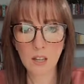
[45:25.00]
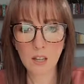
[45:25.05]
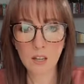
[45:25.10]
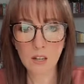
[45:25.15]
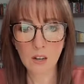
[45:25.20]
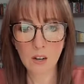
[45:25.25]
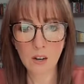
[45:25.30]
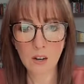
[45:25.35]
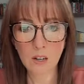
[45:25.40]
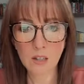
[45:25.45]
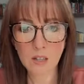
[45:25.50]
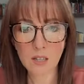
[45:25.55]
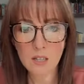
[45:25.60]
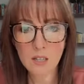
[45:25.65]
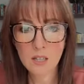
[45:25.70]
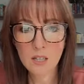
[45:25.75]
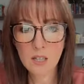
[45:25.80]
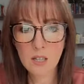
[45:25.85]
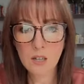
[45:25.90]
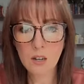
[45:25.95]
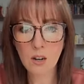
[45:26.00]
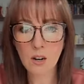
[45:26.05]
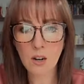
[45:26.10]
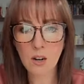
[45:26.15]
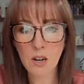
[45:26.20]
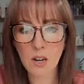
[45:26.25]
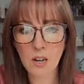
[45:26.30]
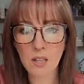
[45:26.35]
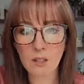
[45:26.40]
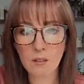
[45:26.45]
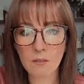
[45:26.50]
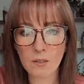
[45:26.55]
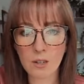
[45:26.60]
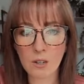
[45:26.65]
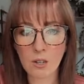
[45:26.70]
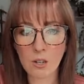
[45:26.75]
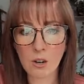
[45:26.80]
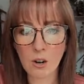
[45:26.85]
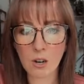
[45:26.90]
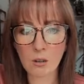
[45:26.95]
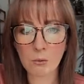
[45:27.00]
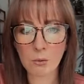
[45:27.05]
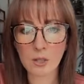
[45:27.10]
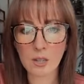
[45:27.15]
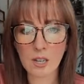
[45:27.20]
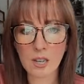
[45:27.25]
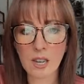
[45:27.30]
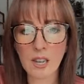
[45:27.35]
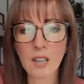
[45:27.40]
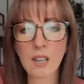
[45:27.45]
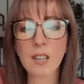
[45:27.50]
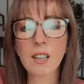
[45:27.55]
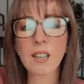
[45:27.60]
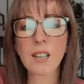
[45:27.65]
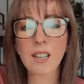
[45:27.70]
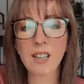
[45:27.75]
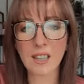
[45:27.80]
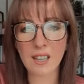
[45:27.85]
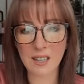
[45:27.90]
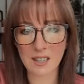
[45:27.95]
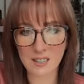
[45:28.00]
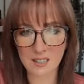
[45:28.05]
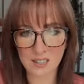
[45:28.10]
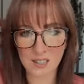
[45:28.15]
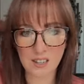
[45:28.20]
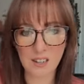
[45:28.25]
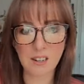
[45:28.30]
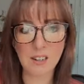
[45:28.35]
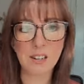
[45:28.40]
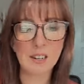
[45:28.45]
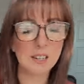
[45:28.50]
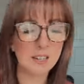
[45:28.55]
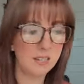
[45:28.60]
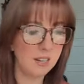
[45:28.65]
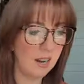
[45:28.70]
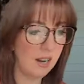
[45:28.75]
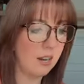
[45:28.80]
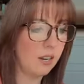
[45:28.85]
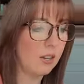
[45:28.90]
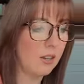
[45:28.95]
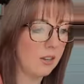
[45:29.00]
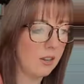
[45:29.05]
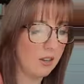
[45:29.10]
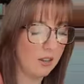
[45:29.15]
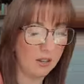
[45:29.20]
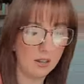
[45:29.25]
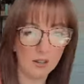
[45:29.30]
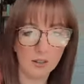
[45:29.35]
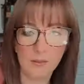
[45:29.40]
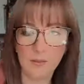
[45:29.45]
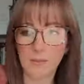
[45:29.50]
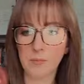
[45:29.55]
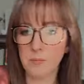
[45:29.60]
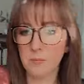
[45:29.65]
That card, the Deceit card and the Fairy card really hit hearing it today. Good.